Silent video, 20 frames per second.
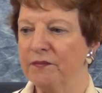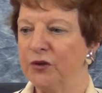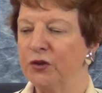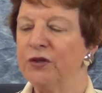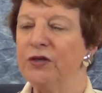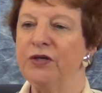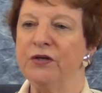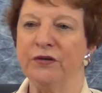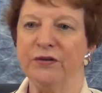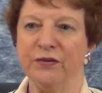the
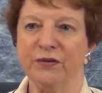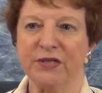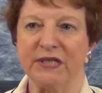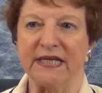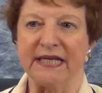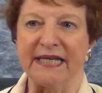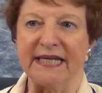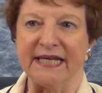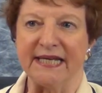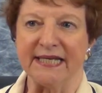good news
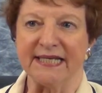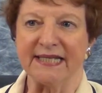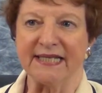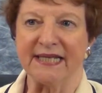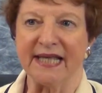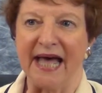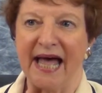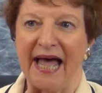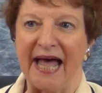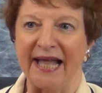is
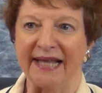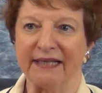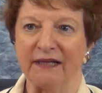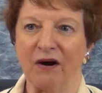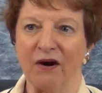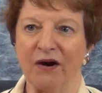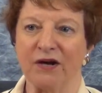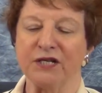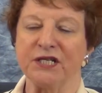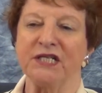that
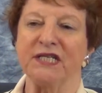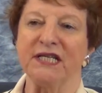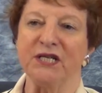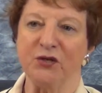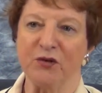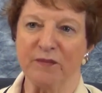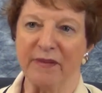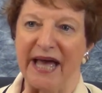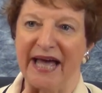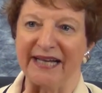our
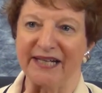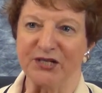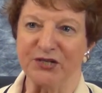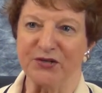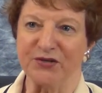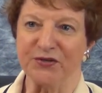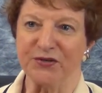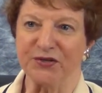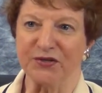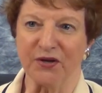senior
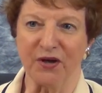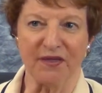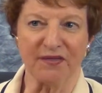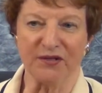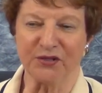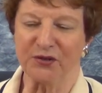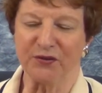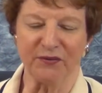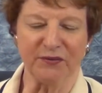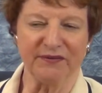managers saw
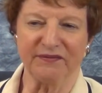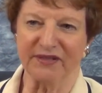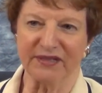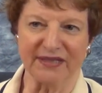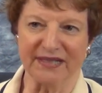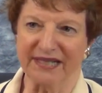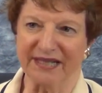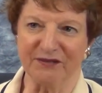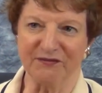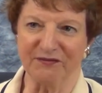the
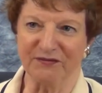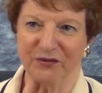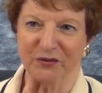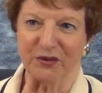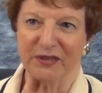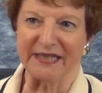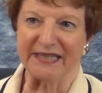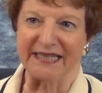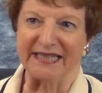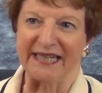terrific need
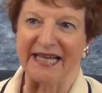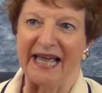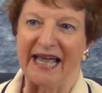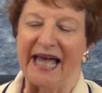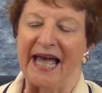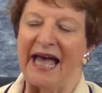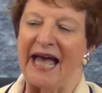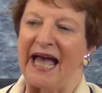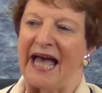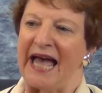for it.
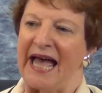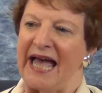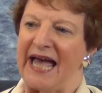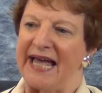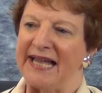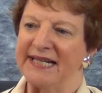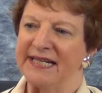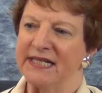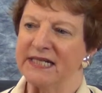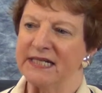
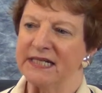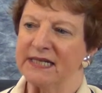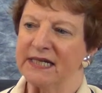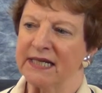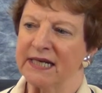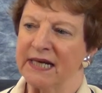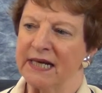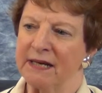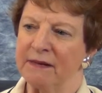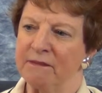And
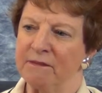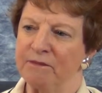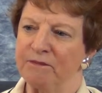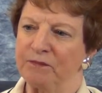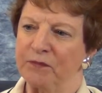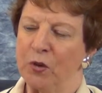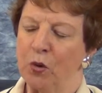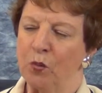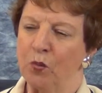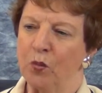
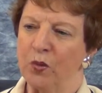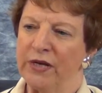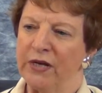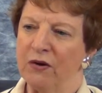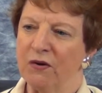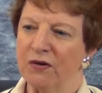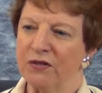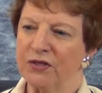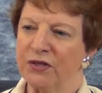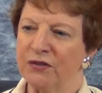um, we
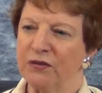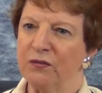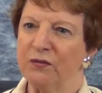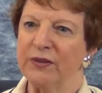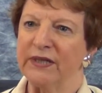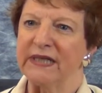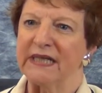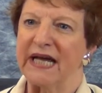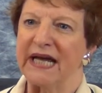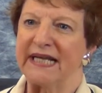also
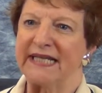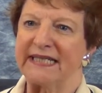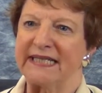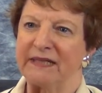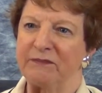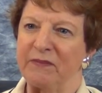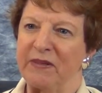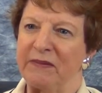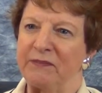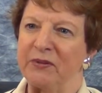realized
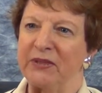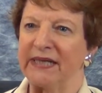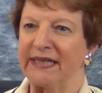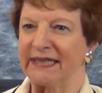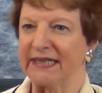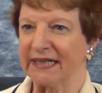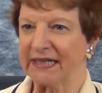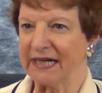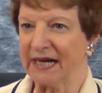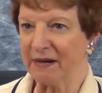that people
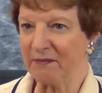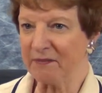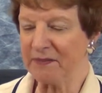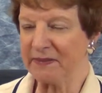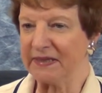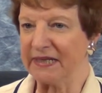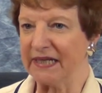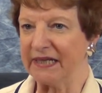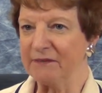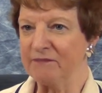at the
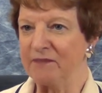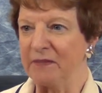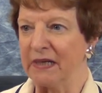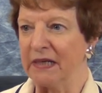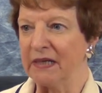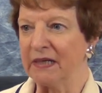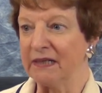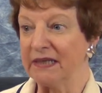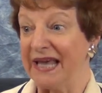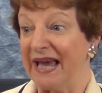company,
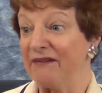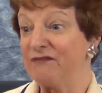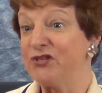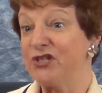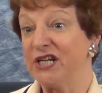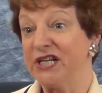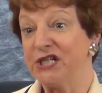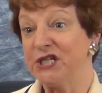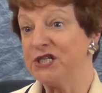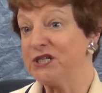the
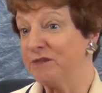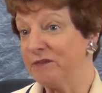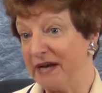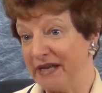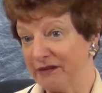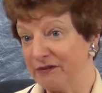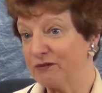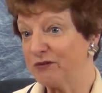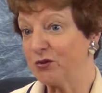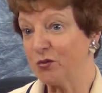average age is
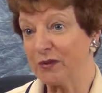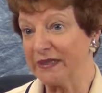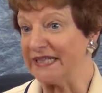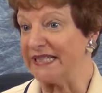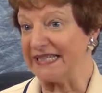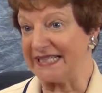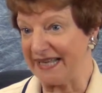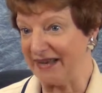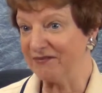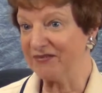about
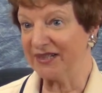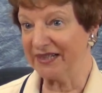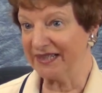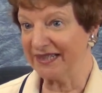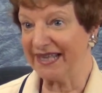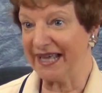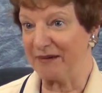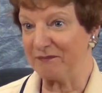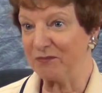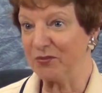27
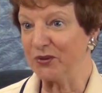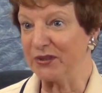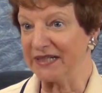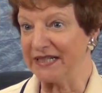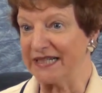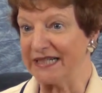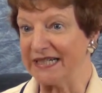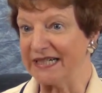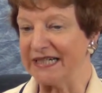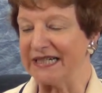at that point
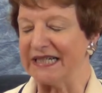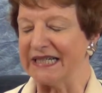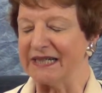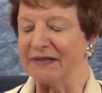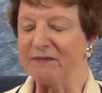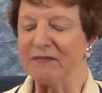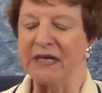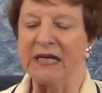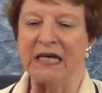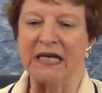in
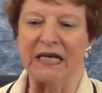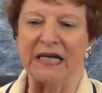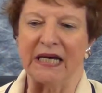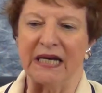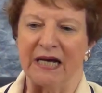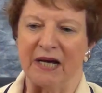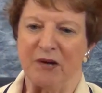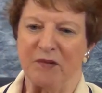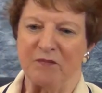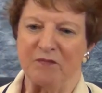time,
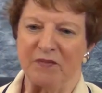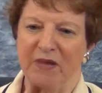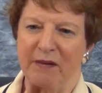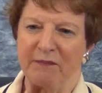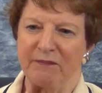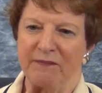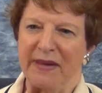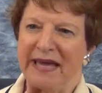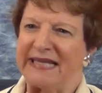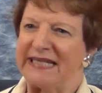um,
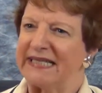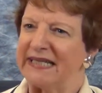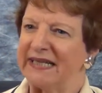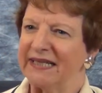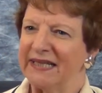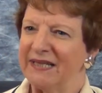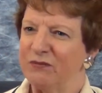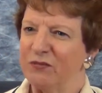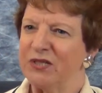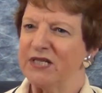
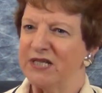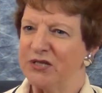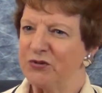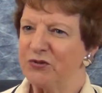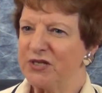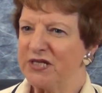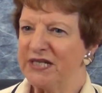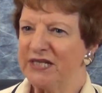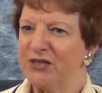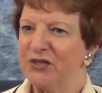basically was
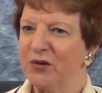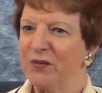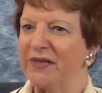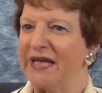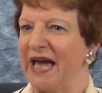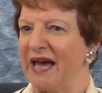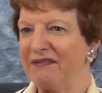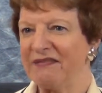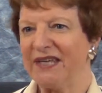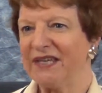interested in
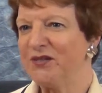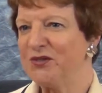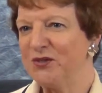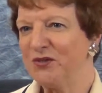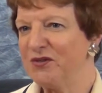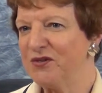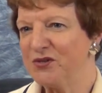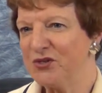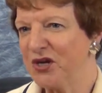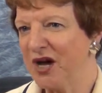knowing how they could
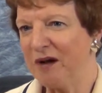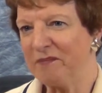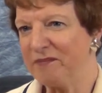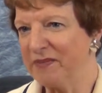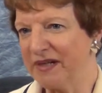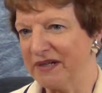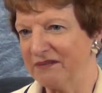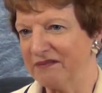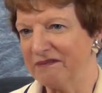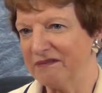do their job
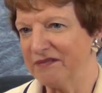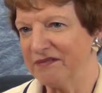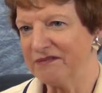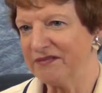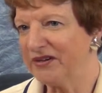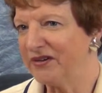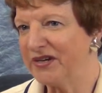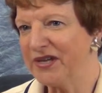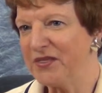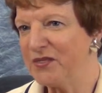better. They're
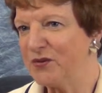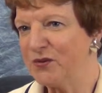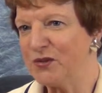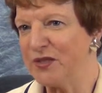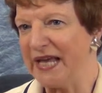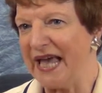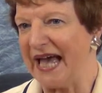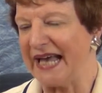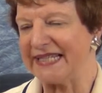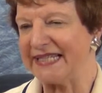very
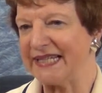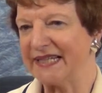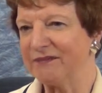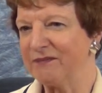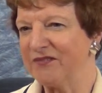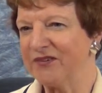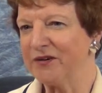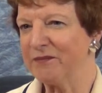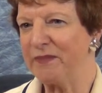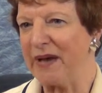enthusiastic,
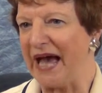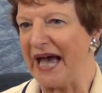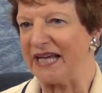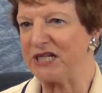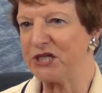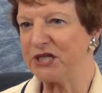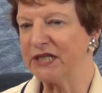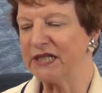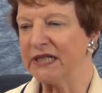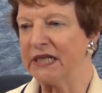very
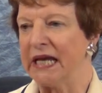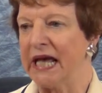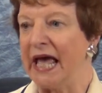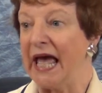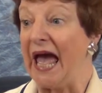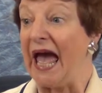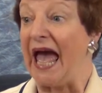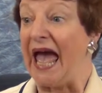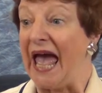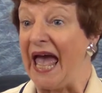passionate,
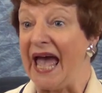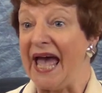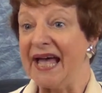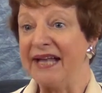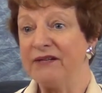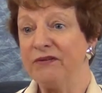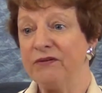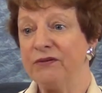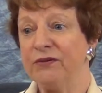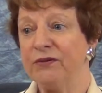
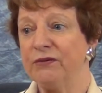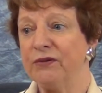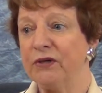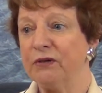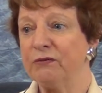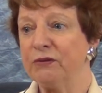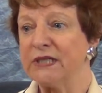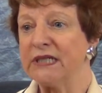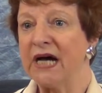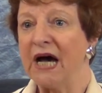and you
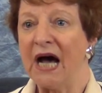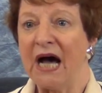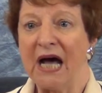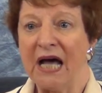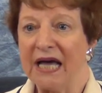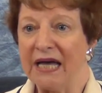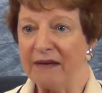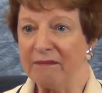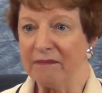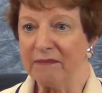know,
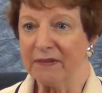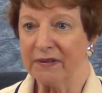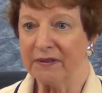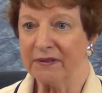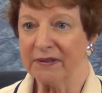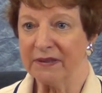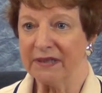time